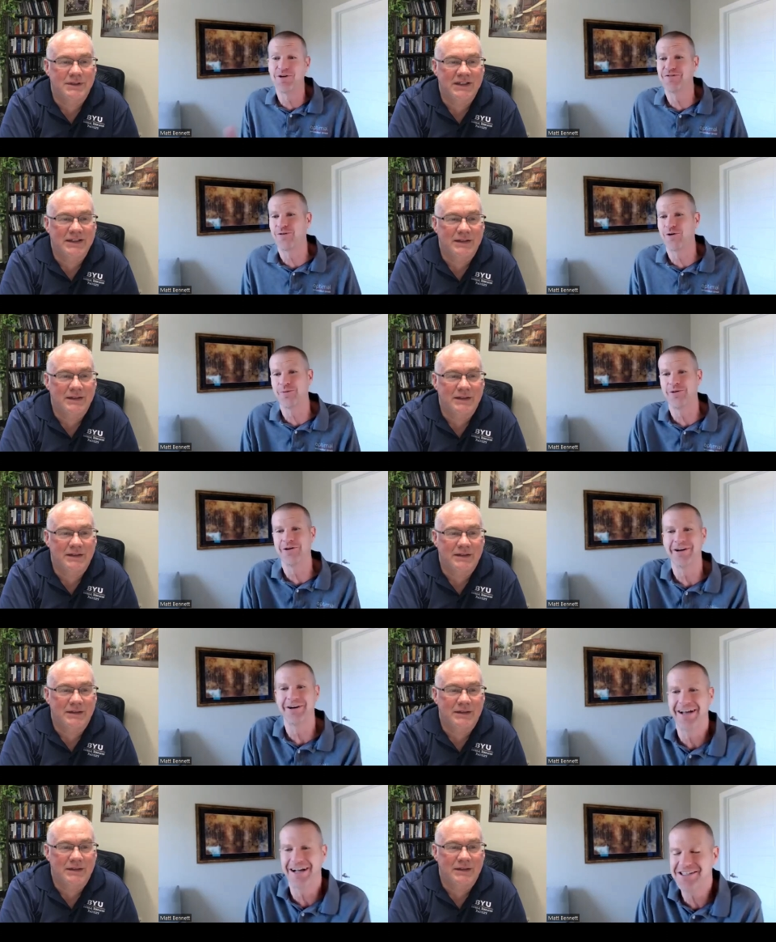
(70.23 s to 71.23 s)
Speaker 1: more formal
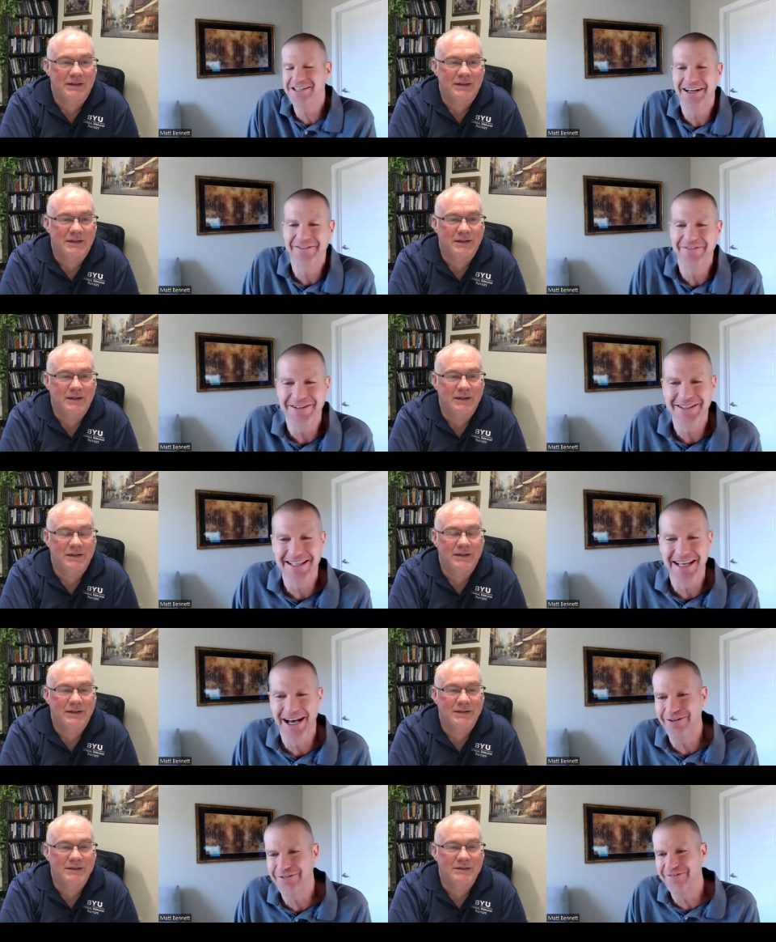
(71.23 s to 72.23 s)
introduction of
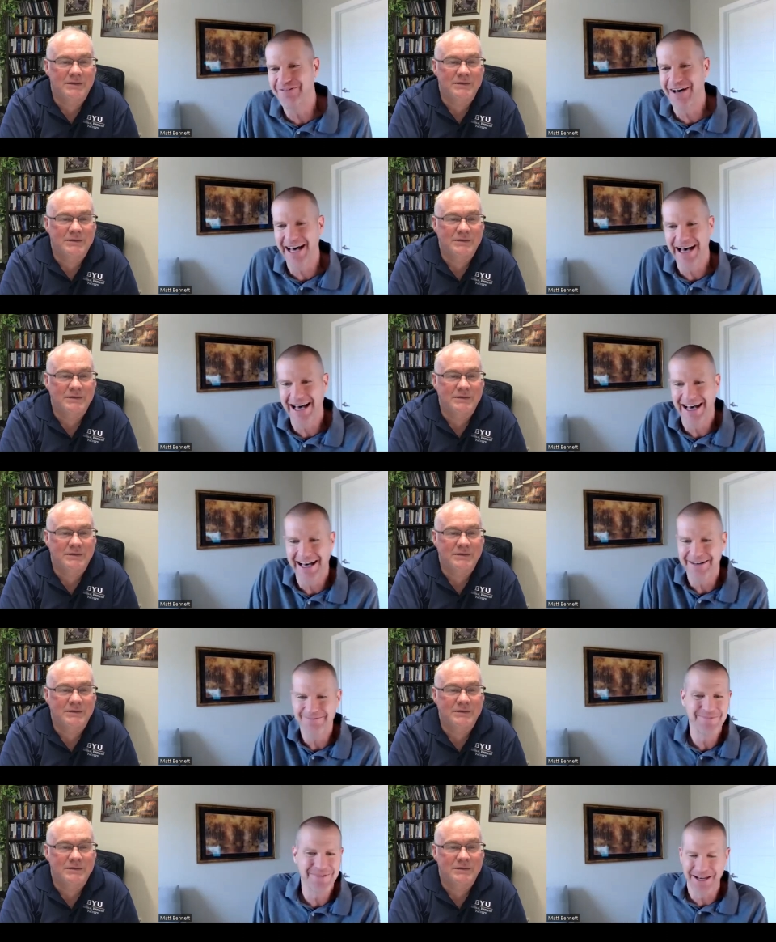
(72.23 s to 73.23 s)
yourself, uh,
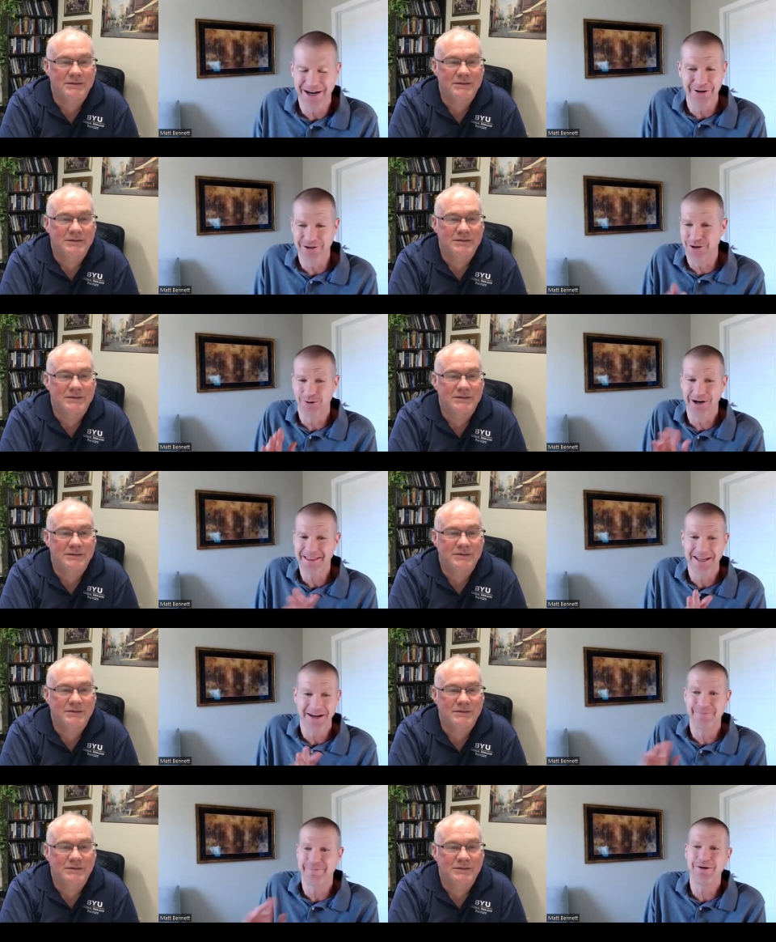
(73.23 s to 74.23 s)
you know, and your work
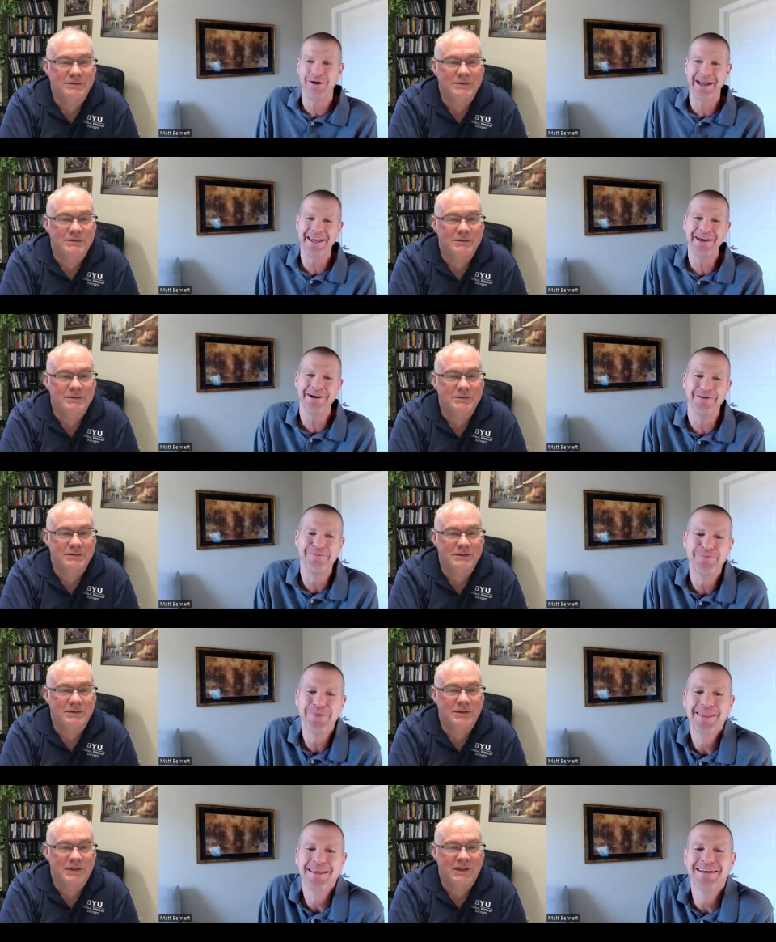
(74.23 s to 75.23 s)
there at BYU.
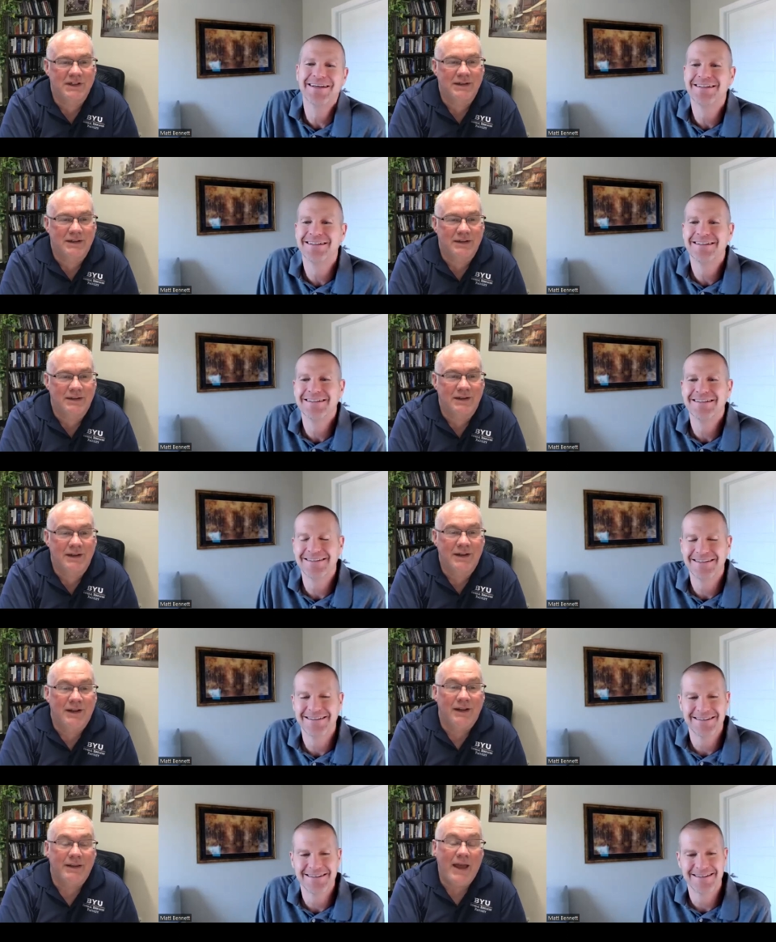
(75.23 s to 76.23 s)

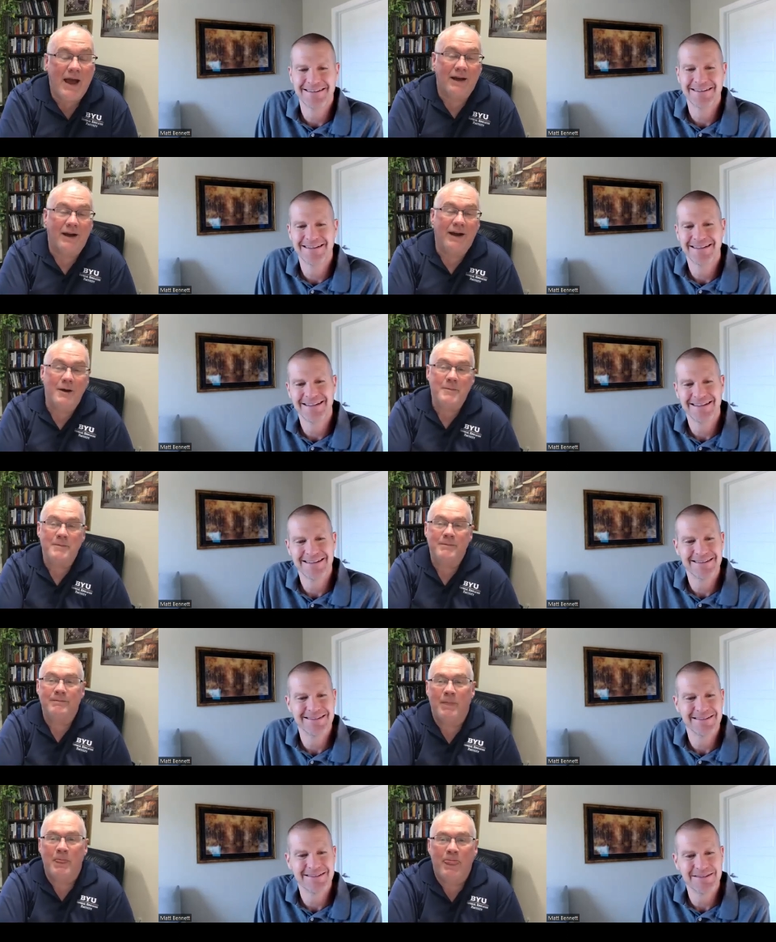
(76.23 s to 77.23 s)
Speaker 2: Yeah,
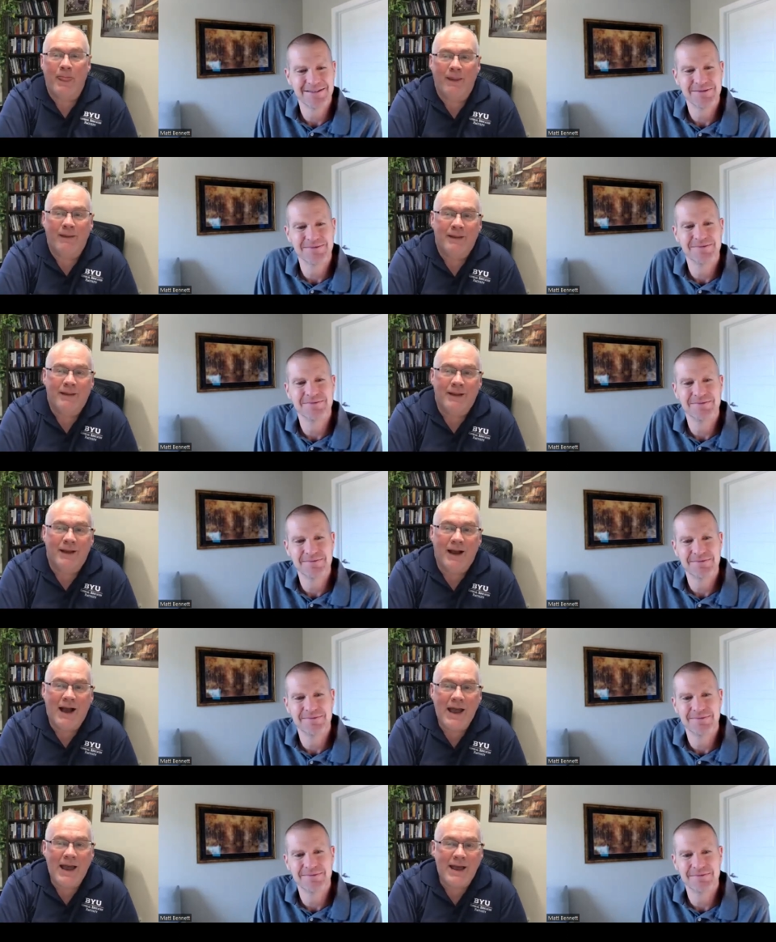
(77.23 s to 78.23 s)
um,
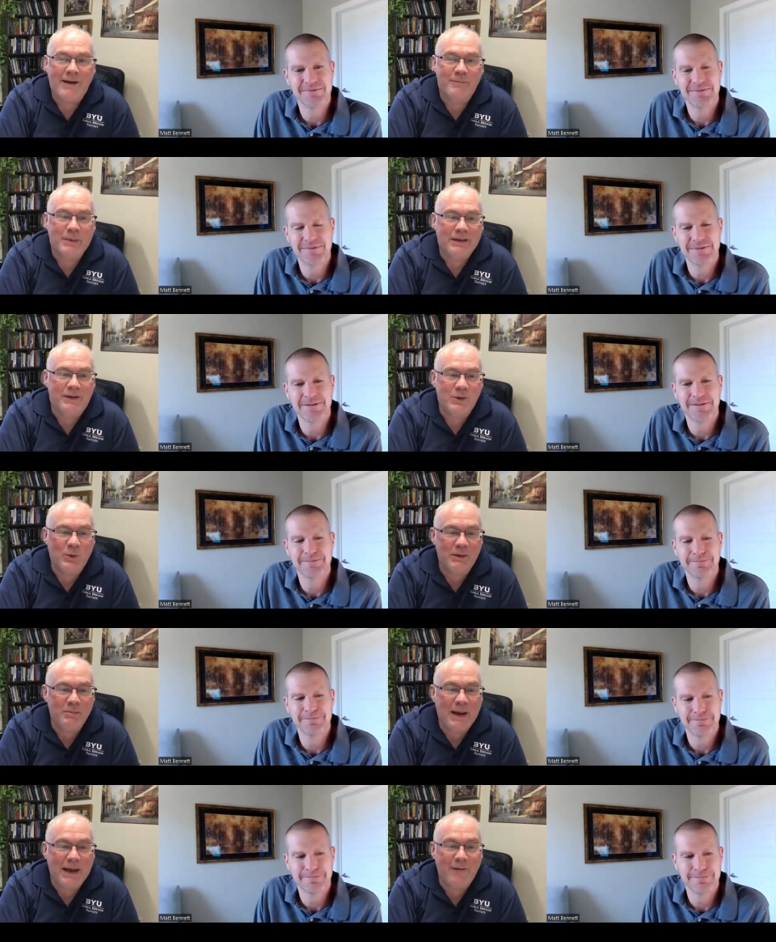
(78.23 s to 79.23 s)
I have been
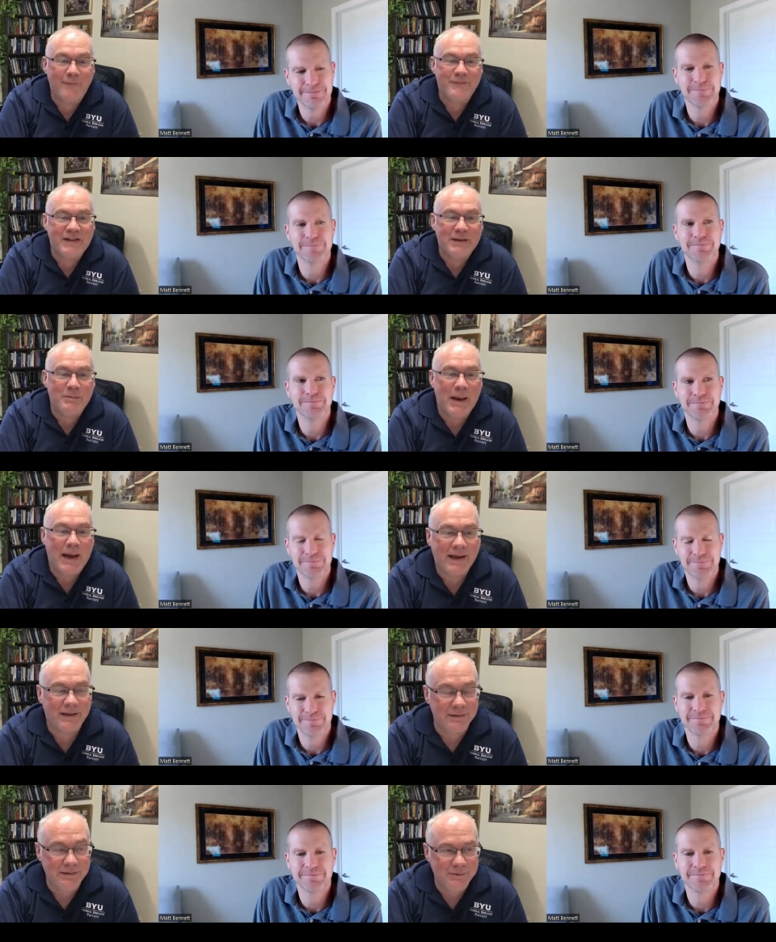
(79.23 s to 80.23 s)
doing
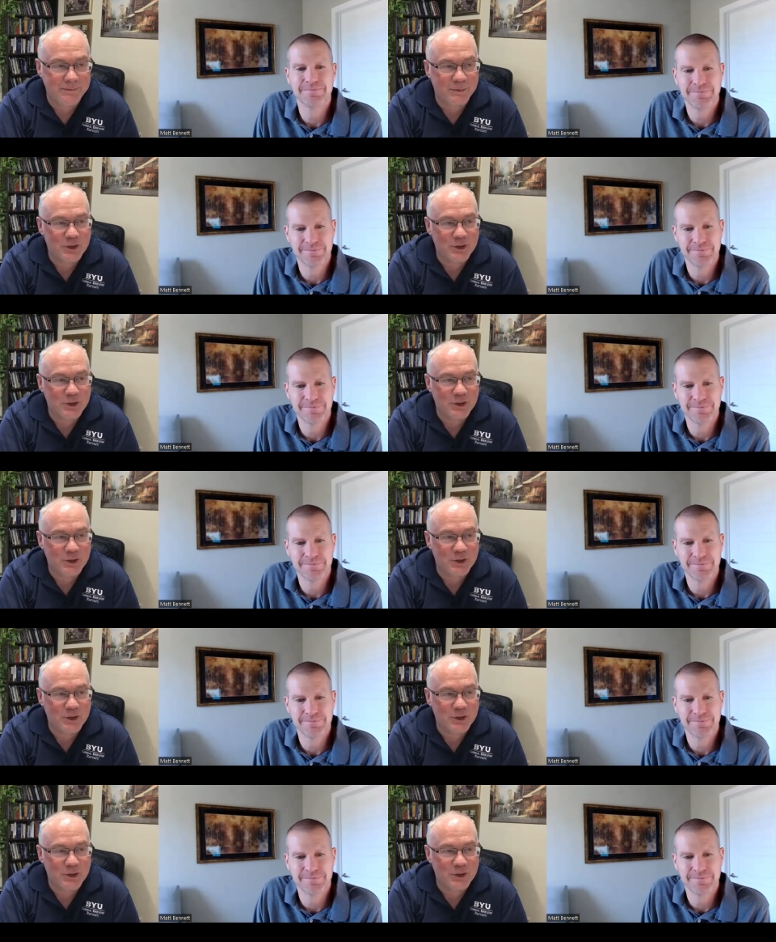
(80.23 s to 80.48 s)
biofeedback.